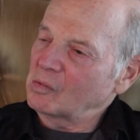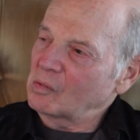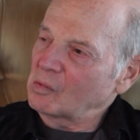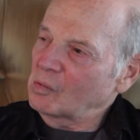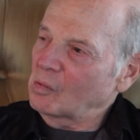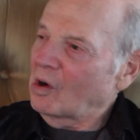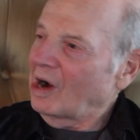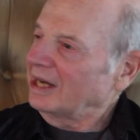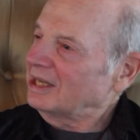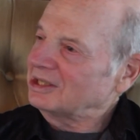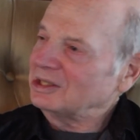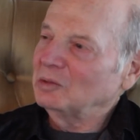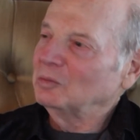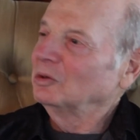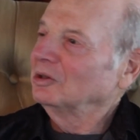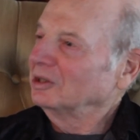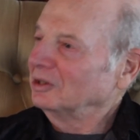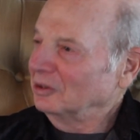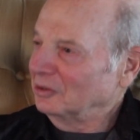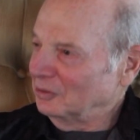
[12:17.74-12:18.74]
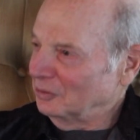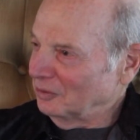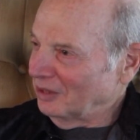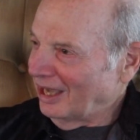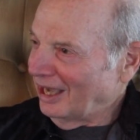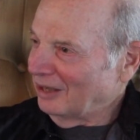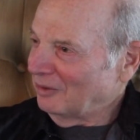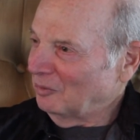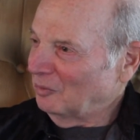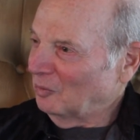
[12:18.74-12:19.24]
why is he willing to do
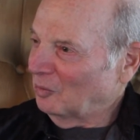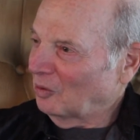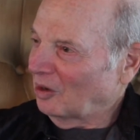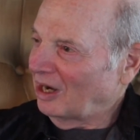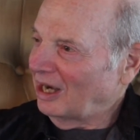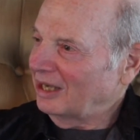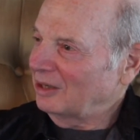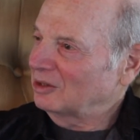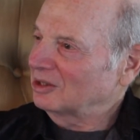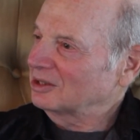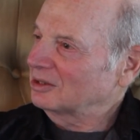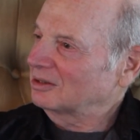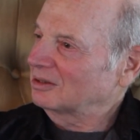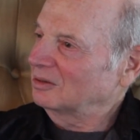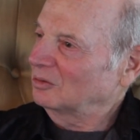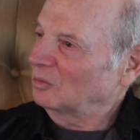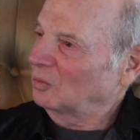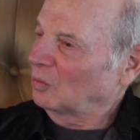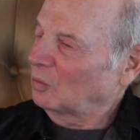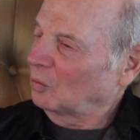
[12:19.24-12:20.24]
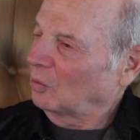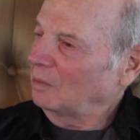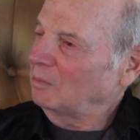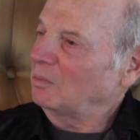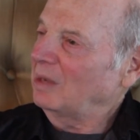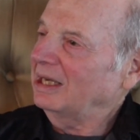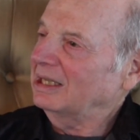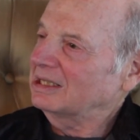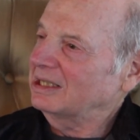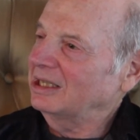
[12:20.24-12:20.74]
that? Why does, what
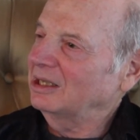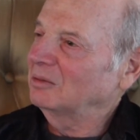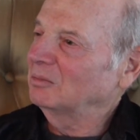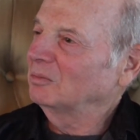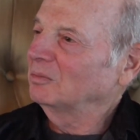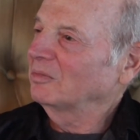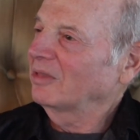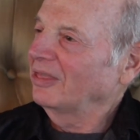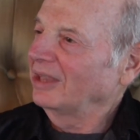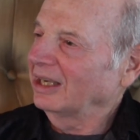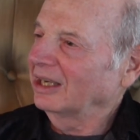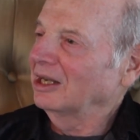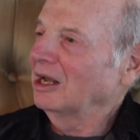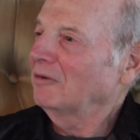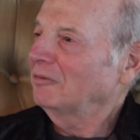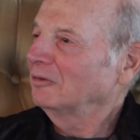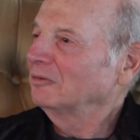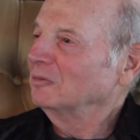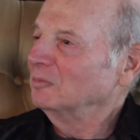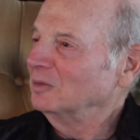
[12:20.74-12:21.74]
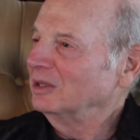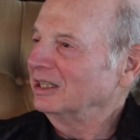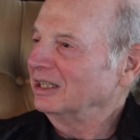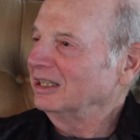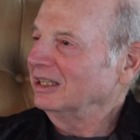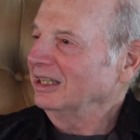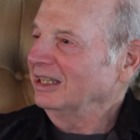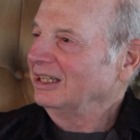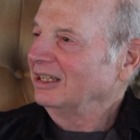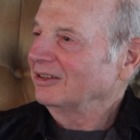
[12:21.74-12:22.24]
makes him think enough of
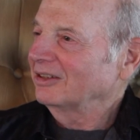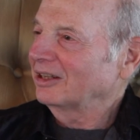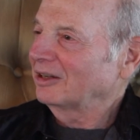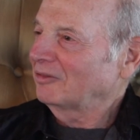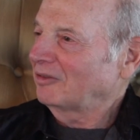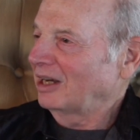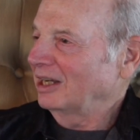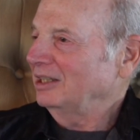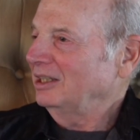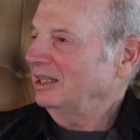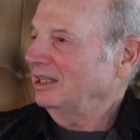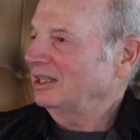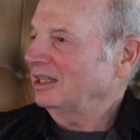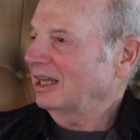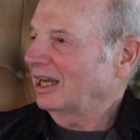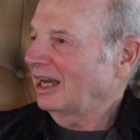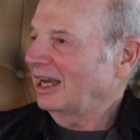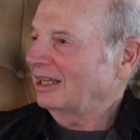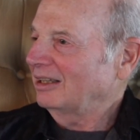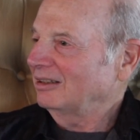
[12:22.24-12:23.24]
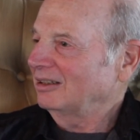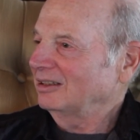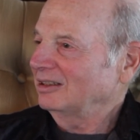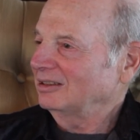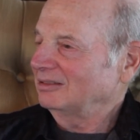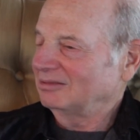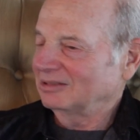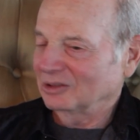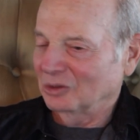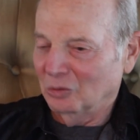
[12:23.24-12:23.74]
me that if I need a yacht,
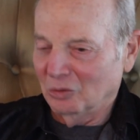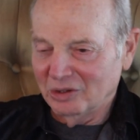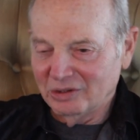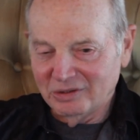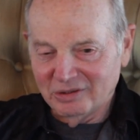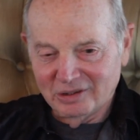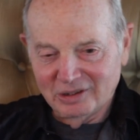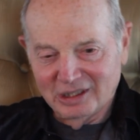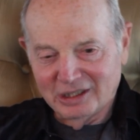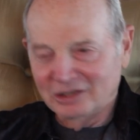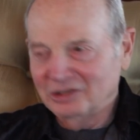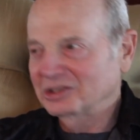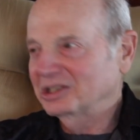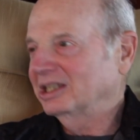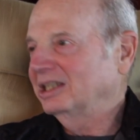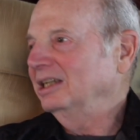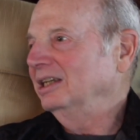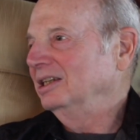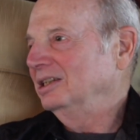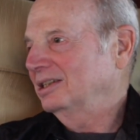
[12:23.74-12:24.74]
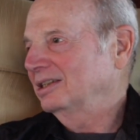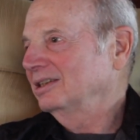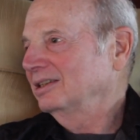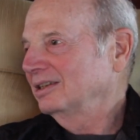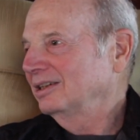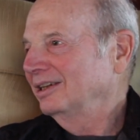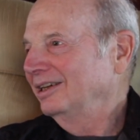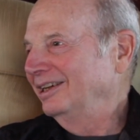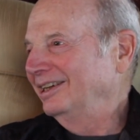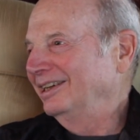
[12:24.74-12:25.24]
Gordon, here's the keys
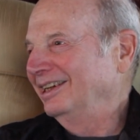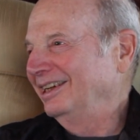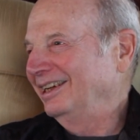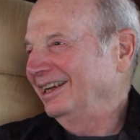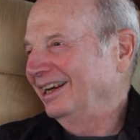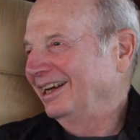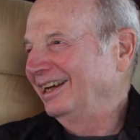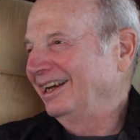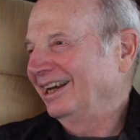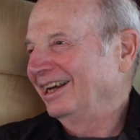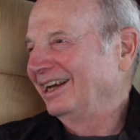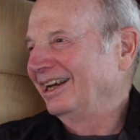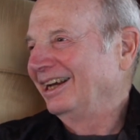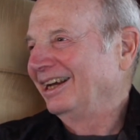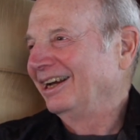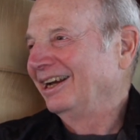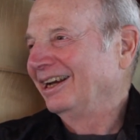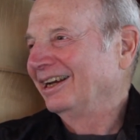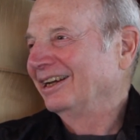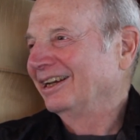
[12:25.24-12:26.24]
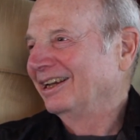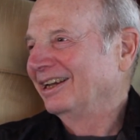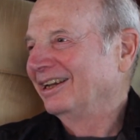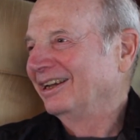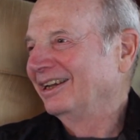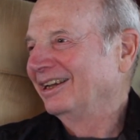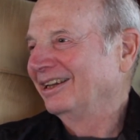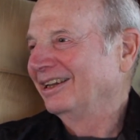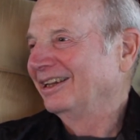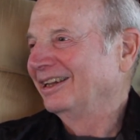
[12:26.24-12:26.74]
you actually, been, you actually
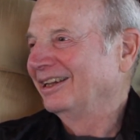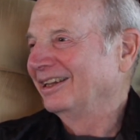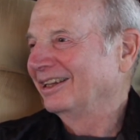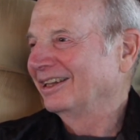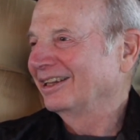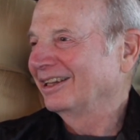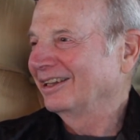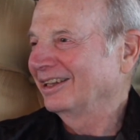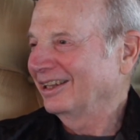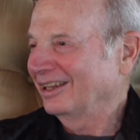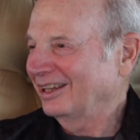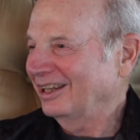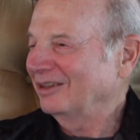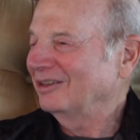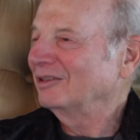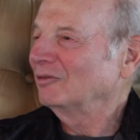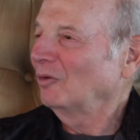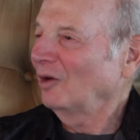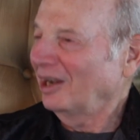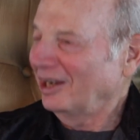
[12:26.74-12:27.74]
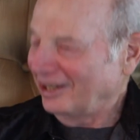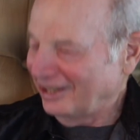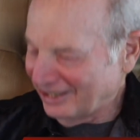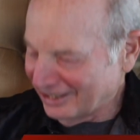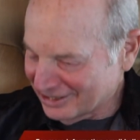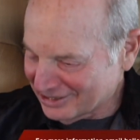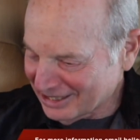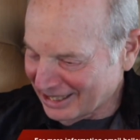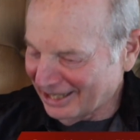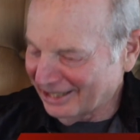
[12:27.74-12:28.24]
did something for him too. Right,
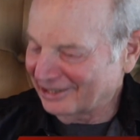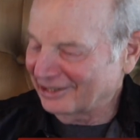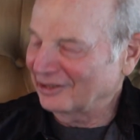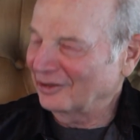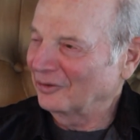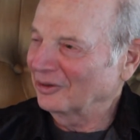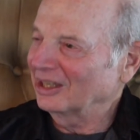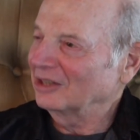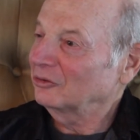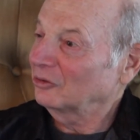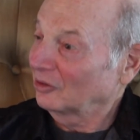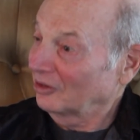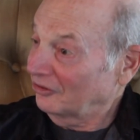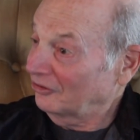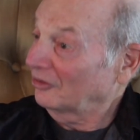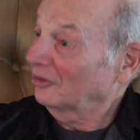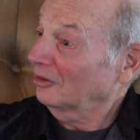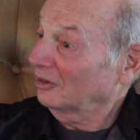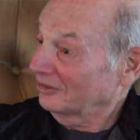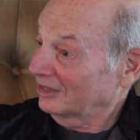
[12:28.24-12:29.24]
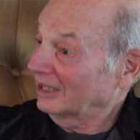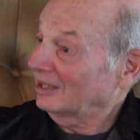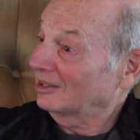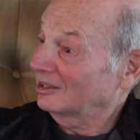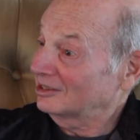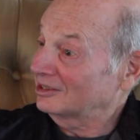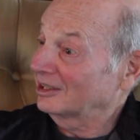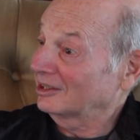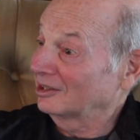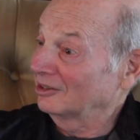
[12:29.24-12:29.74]
exactly. Right? Yeah. Okay, so let's look take
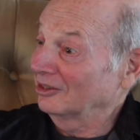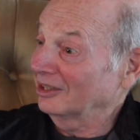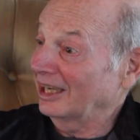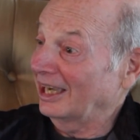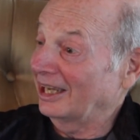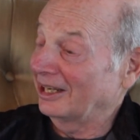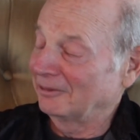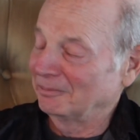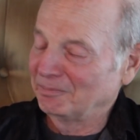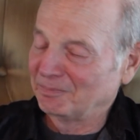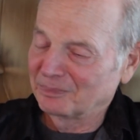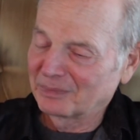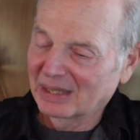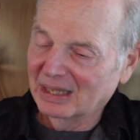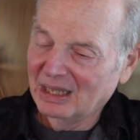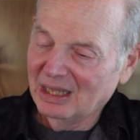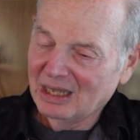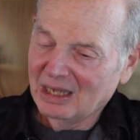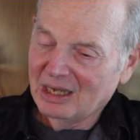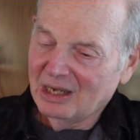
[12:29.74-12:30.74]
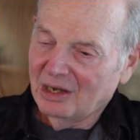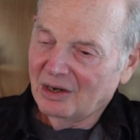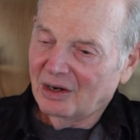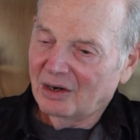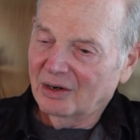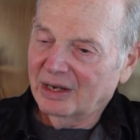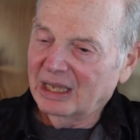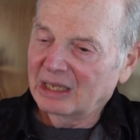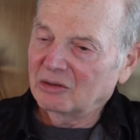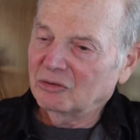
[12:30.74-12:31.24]
let's take a look yeah. at it.
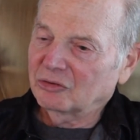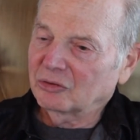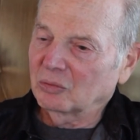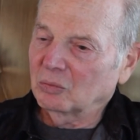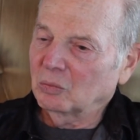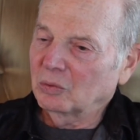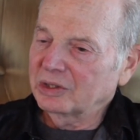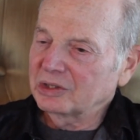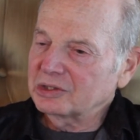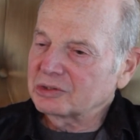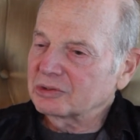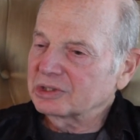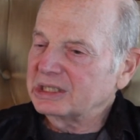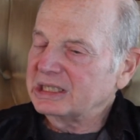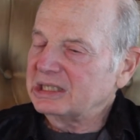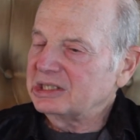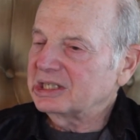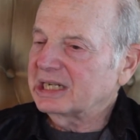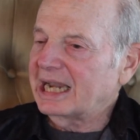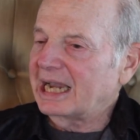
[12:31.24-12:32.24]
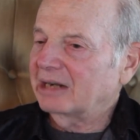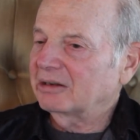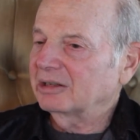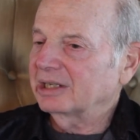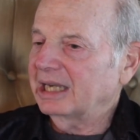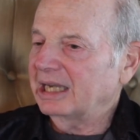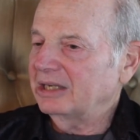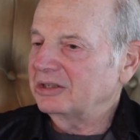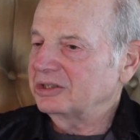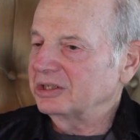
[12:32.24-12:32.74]
Okay, so what a strategic
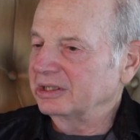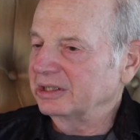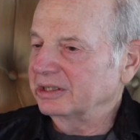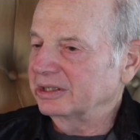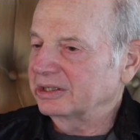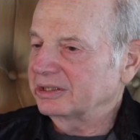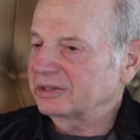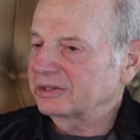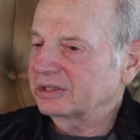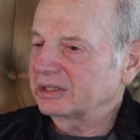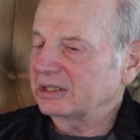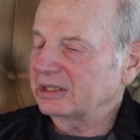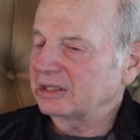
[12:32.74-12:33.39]
aggregation is